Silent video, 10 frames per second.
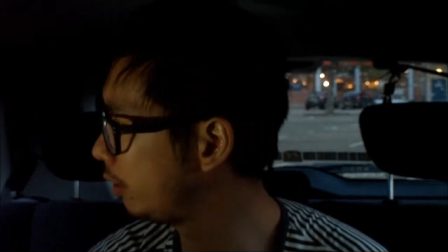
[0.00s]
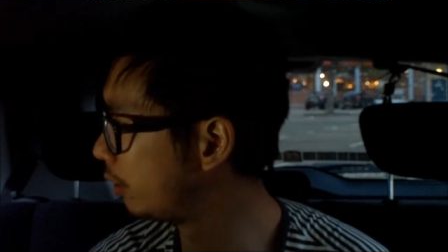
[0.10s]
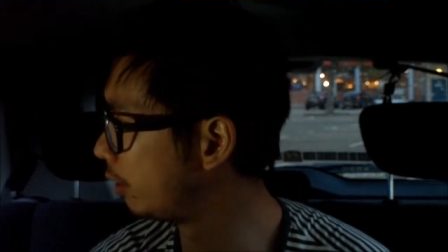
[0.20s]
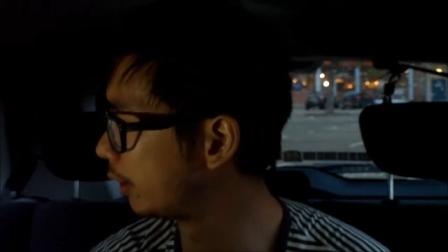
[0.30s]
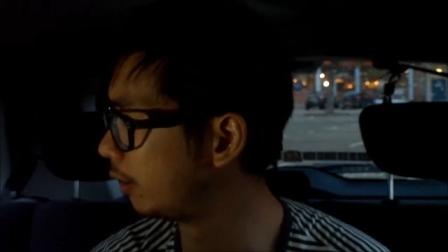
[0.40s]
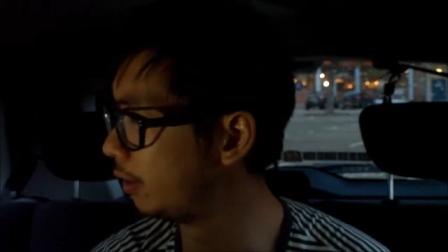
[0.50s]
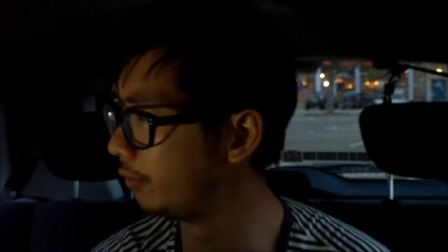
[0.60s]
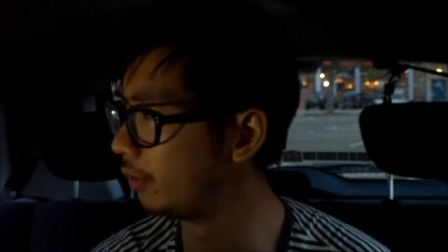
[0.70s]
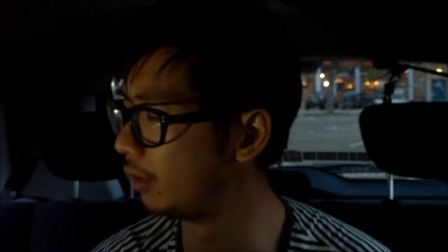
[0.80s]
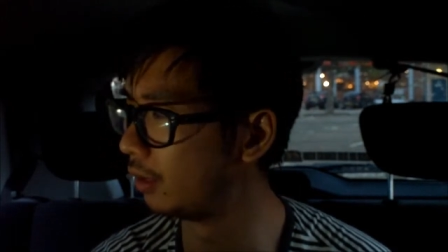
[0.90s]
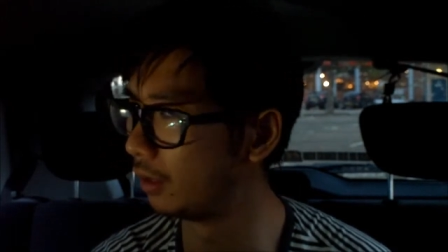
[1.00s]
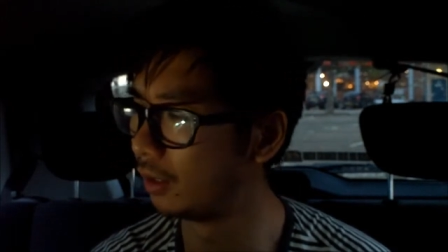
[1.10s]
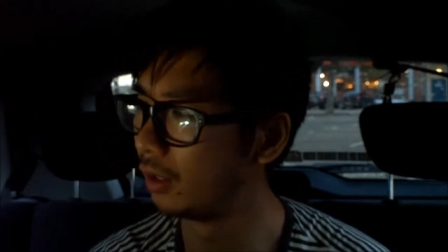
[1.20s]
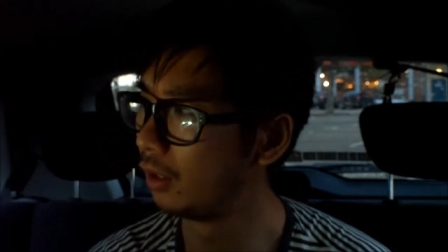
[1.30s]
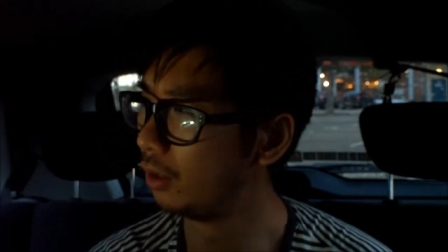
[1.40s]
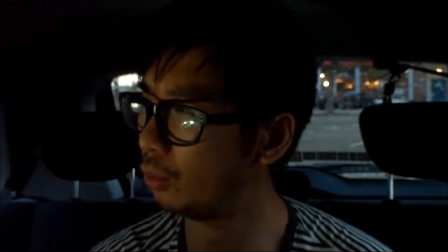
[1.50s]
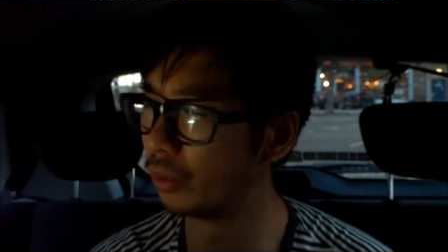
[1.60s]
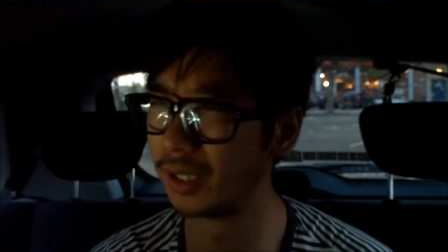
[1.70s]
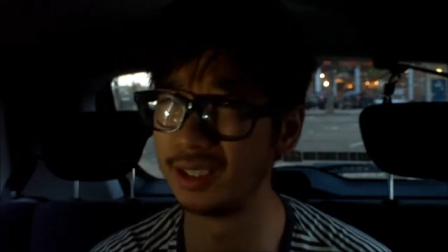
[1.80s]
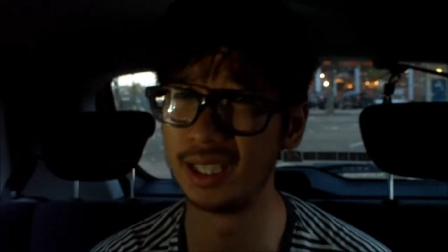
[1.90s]
you know, like the the the
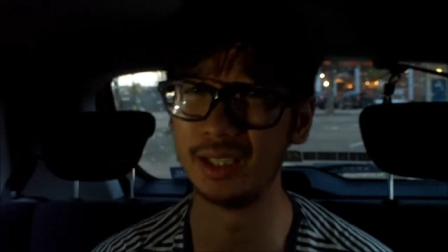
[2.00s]
Walking